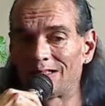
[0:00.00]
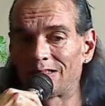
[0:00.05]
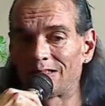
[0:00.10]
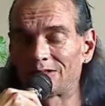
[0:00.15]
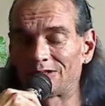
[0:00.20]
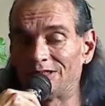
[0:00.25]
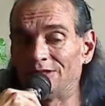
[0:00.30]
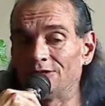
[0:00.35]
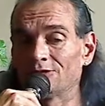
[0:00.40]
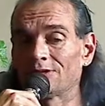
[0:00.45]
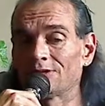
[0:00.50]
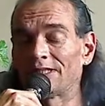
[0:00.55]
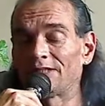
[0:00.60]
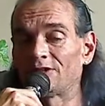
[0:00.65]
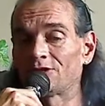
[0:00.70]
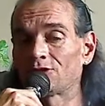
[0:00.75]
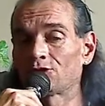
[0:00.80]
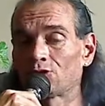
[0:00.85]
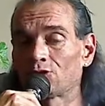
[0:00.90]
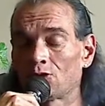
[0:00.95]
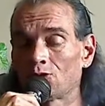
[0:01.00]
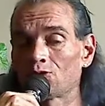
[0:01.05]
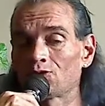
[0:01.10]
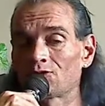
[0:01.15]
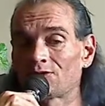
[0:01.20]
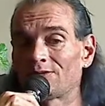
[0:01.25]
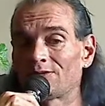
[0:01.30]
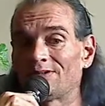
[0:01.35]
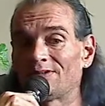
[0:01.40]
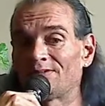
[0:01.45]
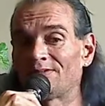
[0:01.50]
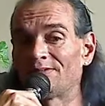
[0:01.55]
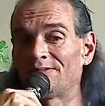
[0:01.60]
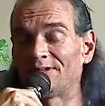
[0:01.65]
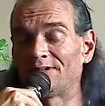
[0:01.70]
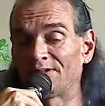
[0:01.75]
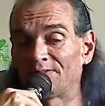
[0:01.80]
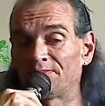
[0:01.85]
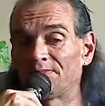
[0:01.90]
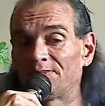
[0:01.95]
So you're letting the trolls
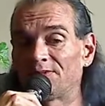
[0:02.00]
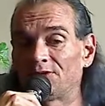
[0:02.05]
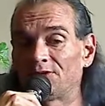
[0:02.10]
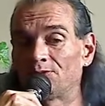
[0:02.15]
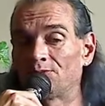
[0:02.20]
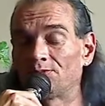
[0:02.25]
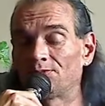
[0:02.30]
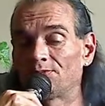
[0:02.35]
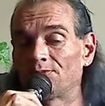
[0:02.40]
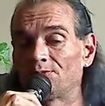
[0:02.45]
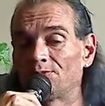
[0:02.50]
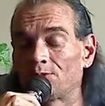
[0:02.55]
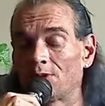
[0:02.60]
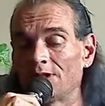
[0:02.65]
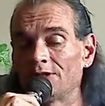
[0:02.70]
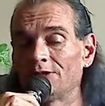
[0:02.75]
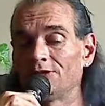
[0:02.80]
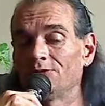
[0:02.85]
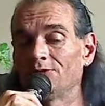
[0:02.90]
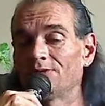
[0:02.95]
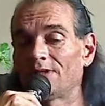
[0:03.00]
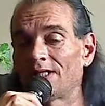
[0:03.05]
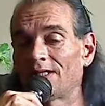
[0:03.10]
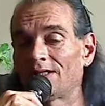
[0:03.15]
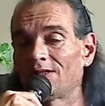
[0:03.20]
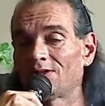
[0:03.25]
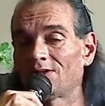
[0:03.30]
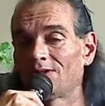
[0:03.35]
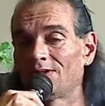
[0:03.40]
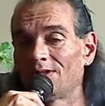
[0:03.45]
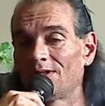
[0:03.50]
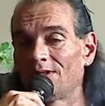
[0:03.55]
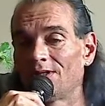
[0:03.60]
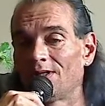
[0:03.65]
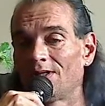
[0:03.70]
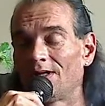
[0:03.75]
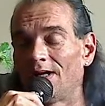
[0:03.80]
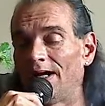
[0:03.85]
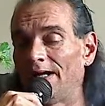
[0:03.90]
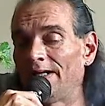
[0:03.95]
to run you now.
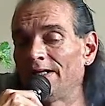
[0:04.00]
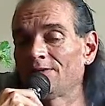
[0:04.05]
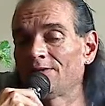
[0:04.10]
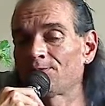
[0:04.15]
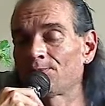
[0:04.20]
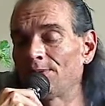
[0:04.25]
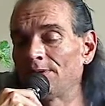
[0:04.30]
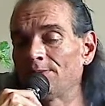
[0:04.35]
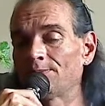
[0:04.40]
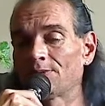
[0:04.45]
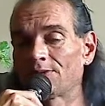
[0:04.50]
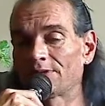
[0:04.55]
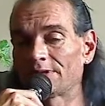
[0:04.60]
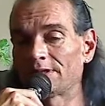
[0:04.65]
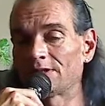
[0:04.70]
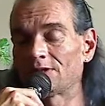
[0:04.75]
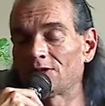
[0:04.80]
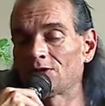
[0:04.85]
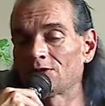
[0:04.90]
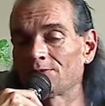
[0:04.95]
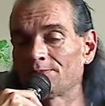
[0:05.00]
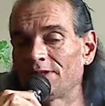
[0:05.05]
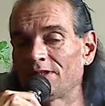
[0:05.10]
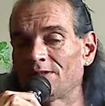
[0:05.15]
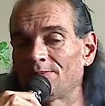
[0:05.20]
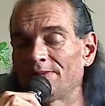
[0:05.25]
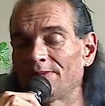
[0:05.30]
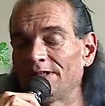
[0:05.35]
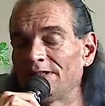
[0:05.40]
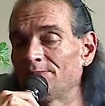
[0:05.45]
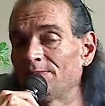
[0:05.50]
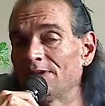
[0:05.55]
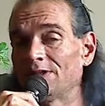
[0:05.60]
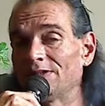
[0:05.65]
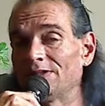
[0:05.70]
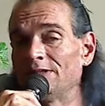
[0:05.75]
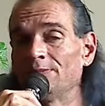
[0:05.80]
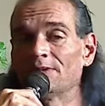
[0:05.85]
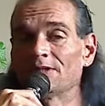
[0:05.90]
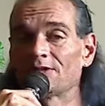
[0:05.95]
I have people to get a hold of me on my email.
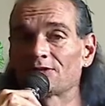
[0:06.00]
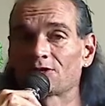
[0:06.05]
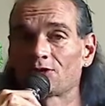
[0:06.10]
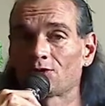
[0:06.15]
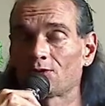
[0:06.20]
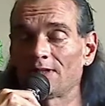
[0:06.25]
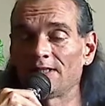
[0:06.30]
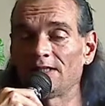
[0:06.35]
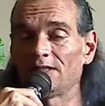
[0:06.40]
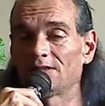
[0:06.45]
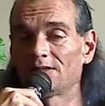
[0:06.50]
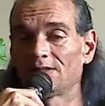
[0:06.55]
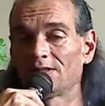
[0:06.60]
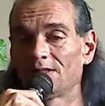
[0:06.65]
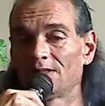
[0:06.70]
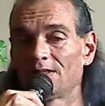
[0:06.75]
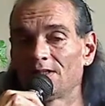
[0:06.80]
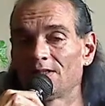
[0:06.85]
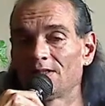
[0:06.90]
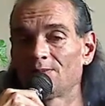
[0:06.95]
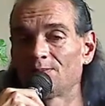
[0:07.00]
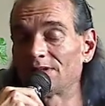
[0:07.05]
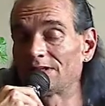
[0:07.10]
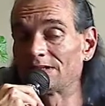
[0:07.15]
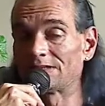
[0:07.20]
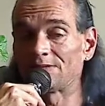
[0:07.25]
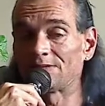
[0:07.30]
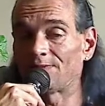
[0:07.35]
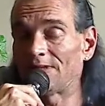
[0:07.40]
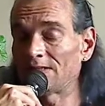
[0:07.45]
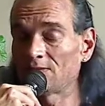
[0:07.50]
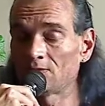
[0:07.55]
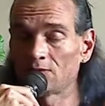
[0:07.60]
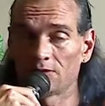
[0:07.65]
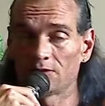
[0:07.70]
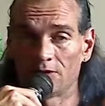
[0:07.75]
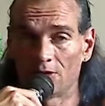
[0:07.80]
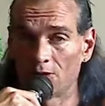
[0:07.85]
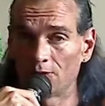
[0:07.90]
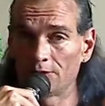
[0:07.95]
Email's great because if I
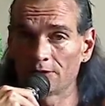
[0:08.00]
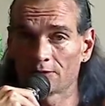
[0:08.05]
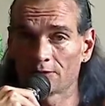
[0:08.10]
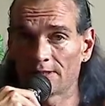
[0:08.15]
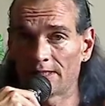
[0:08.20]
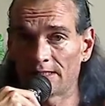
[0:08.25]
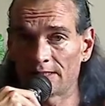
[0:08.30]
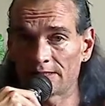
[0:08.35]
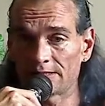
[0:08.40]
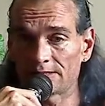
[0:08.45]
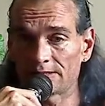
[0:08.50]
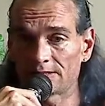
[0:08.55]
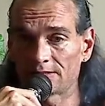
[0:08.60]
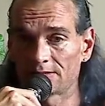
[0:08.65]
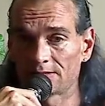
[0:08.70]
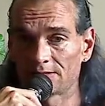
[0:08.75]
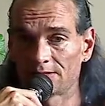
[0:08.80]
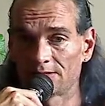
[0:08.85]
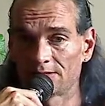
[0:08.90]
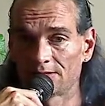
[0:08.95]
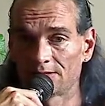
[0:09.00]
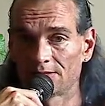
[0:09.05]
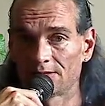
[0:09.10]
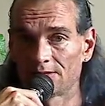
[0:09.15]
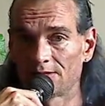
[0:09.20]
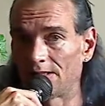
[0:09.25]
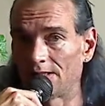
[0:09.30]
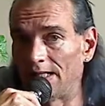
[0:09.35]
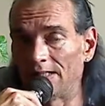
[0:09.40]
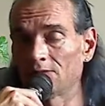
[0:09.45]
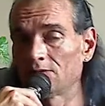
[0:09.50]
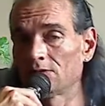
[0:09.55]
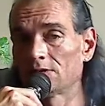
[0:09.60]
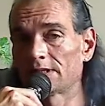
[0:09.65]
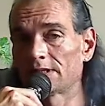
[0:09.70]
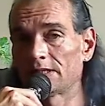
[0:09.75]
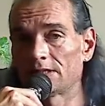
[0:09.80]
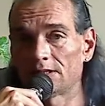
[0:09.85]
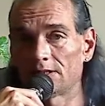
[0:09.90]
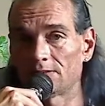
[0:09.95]
don't know your ass, I don't
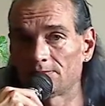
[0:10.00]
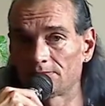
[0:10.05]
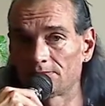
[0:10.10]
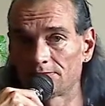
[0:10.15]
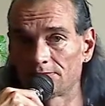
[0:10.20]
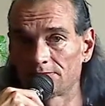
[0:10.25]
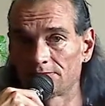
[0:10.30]
look it up.